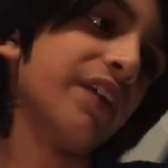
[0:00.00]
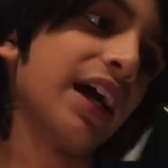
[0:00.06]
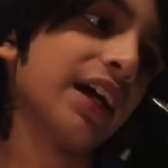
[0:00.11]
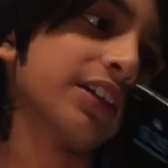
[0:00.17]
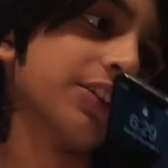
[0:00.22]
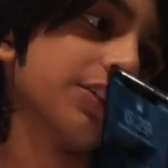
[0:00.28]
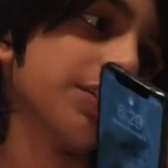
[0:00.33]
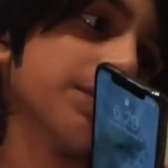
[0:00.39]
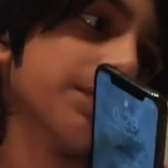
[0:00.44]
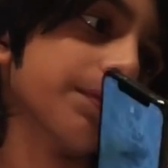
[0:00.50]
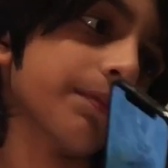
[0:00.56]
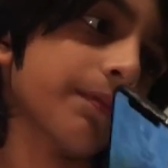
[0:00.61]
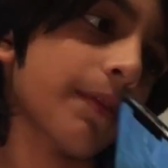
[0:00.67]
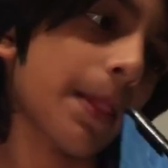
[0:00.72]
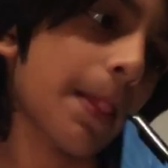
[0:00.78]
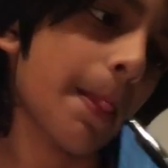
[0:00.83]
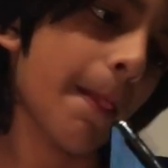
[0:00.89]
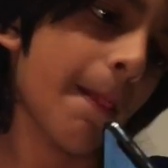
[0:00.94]
factor.
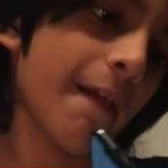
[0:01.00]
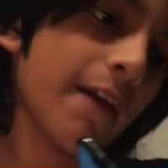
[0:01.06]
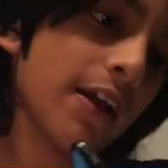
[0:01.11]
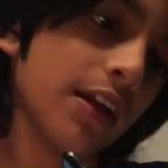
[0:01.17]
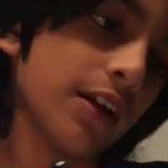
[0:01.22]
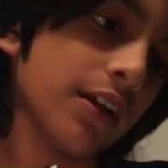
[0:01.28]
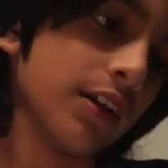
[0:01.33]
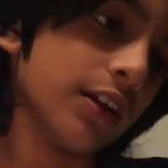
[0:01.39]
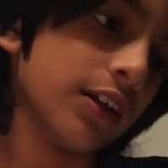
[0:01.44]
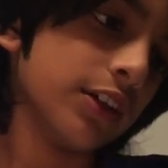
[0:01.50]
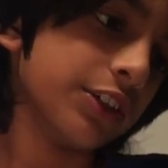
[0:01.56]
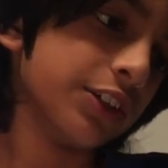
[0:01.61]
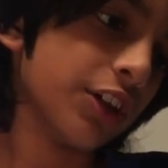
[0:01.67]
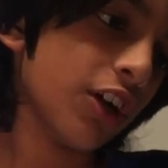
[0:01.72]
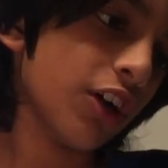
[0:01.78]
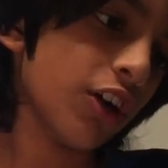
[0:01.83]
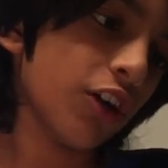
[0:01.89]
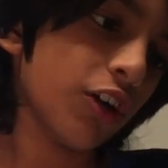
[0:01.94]

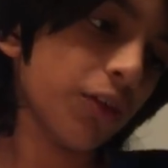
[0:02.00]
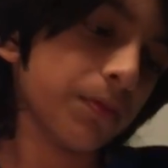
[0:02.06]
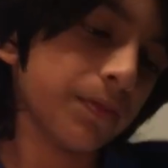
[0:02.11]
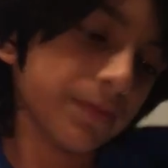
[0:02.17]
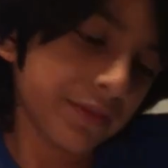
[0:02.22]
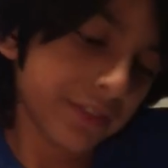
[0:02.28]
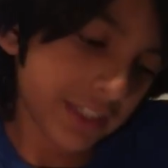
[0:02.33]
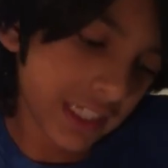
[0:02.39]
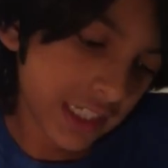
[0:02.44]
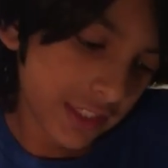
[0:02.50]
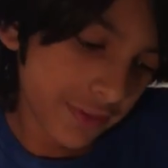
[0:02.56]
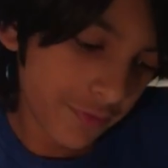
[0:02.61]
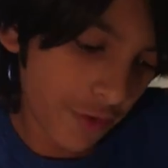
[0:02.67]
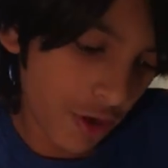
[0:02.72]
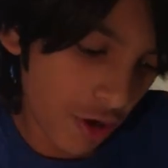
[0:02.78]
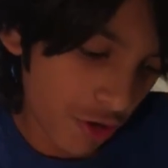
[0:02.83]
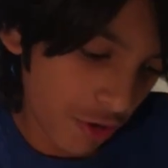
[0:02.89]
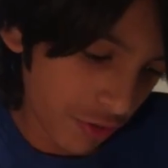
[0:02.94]
So this
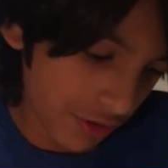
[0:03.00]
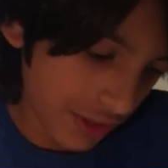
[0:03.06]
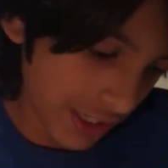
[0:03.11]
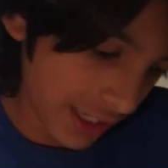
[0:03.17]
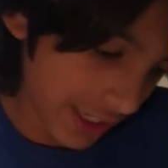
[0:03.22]
phone,